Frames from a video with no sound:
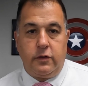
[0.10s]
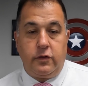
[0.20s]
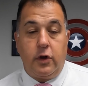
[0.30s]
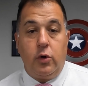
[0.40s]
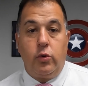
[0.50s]

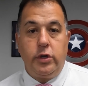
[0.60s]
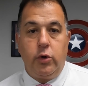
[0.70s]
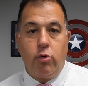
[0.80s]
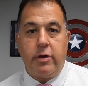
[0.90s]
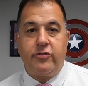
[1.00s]
So, you
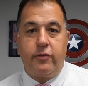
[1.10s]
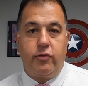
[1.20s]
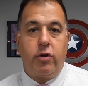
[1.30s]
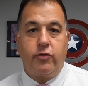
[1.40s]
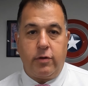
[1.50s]
were arrested for
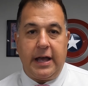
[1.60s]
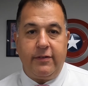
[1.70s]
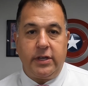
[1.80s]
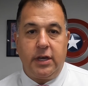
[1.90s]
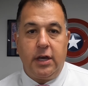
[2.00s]
drunk
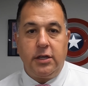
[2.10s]
driving.